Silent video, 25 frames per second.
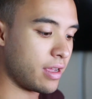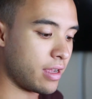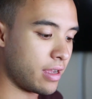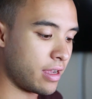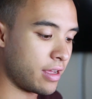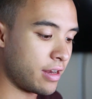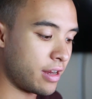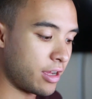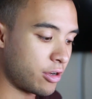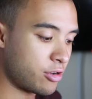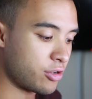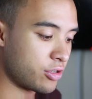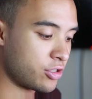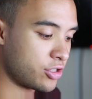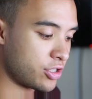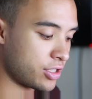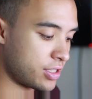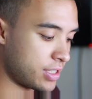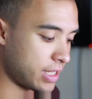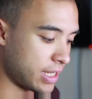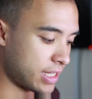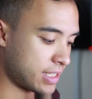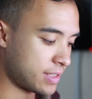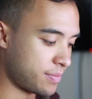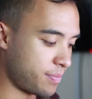and I could
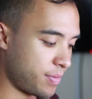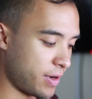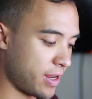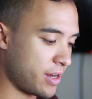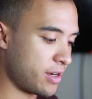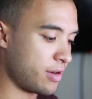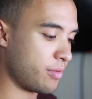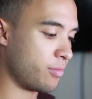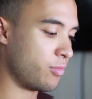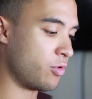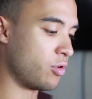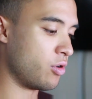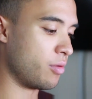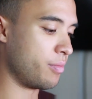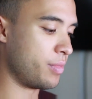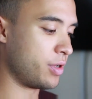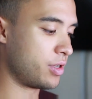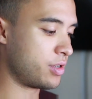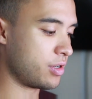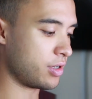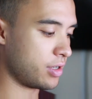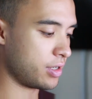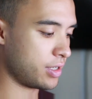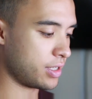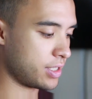just explain it more
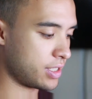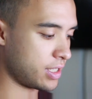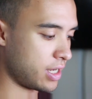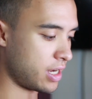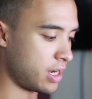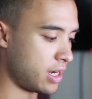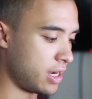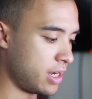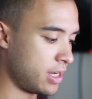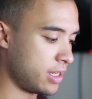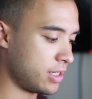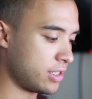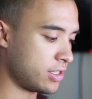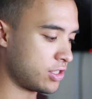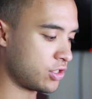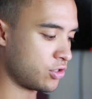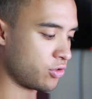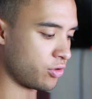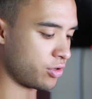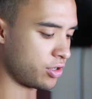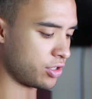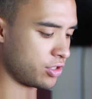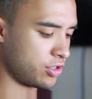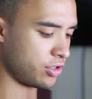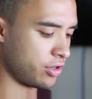because I
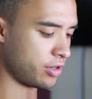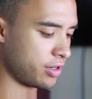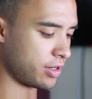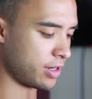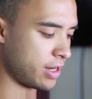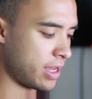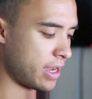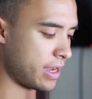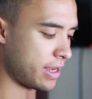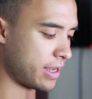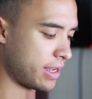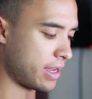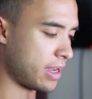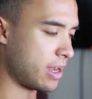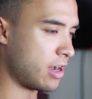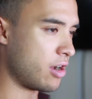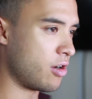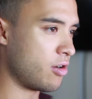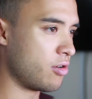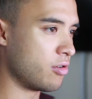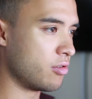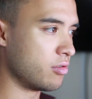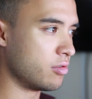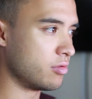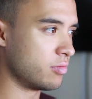sort of don't like
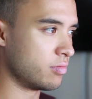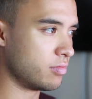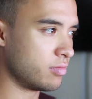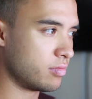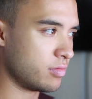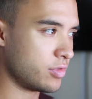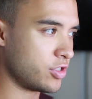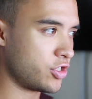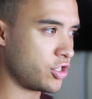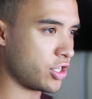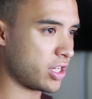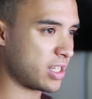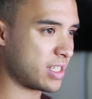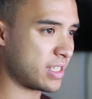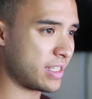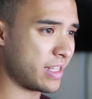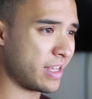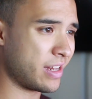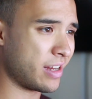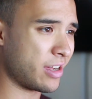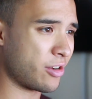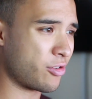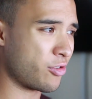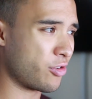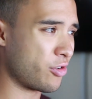how just
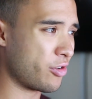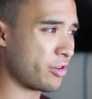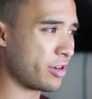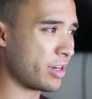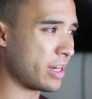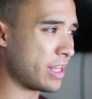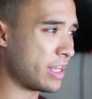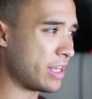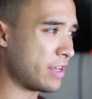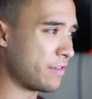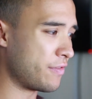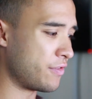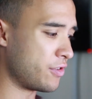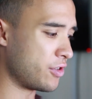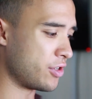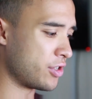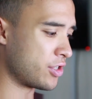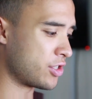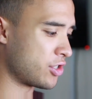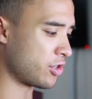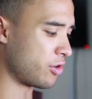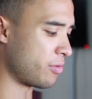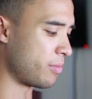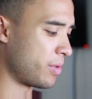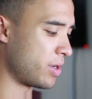then I could only give you
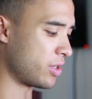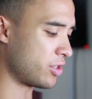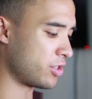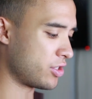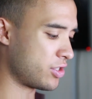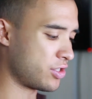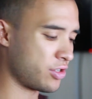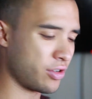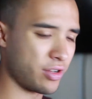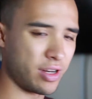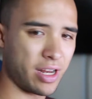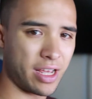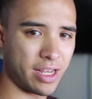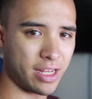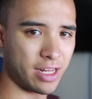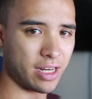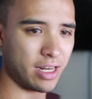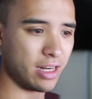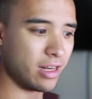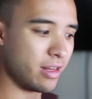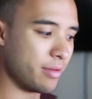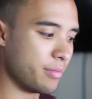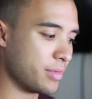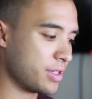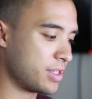so much so like
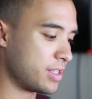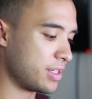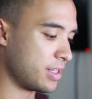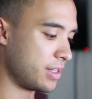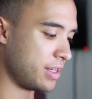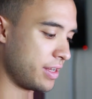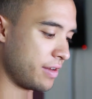limited